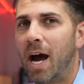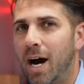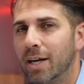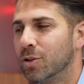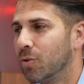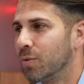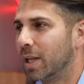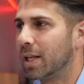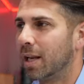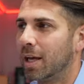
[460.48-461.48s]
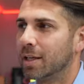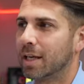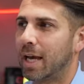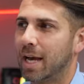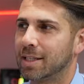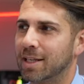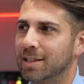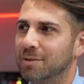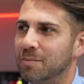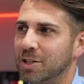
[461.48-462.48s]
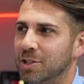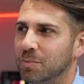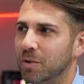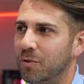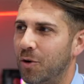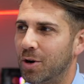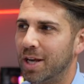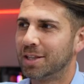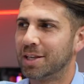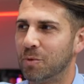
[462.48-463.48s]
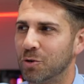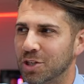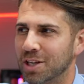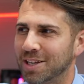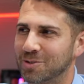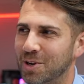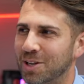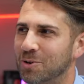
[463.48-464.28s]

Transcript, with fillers: I don't really like, as I did mention before. The emoji is really